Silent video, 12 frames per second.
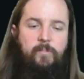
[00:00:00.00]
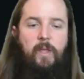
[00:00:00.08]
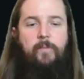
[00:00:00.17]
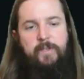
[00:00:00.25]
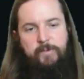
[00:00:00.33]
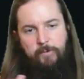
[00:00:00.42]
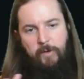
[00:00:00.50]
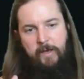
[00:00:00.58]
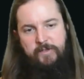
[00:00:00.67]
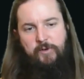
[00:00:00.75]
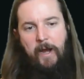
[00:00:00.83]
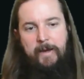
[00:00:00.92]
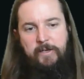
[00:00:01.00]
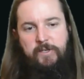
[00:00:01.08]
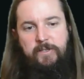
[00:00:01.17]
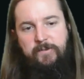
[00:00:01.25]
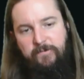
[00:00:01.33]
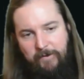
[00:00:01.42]
This strategy
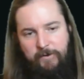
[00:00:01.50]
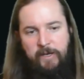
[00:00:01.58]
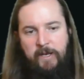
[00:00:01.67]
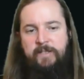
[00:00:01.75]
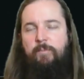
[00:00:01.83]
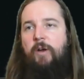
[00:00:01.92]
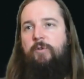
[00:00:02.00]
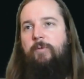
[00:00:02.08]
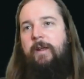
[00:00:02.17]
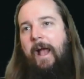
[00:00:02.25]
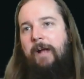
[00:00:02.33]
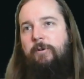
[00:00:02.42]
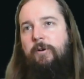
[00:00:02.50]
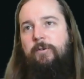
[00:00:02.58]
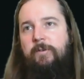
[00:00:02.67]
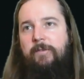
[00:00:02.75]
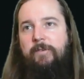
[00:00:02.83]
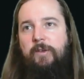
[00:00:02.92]
is favored against Mono Red
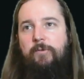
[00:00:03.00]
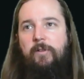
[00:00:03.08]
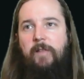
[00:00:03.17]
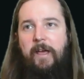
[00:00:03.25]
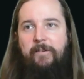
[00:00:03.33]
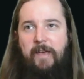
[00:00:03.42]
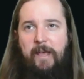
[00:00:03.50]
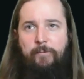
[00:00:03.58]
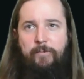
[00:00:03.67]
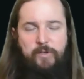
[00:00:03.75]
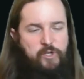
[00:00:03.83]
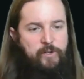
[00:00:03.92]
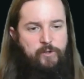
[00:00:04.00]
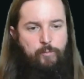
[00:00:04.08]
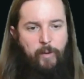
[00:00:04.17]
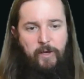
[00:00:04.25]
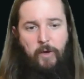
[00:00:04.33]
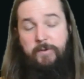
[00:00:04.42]
Aggro, giving you the life gain with the Sheltered
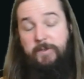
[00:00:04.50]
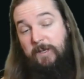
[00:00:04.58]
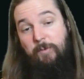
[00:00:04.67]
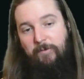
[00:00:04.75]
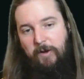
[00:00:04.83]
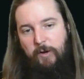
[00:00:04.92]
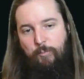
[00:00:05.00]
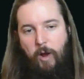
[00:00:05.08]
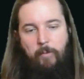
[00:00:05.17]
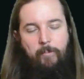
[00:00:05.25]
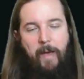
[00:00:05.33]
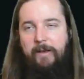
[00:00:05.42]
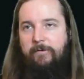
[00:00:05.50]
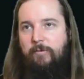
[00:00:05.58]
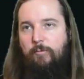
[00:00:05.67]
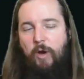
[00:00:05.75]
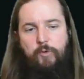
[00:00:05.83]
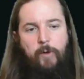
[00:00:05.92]
by Ghosts can be very problematic
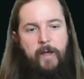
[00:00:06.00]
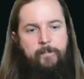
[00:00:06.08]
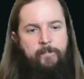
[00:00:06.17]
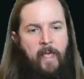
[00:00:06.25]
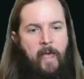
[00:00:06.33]
for Mono Red.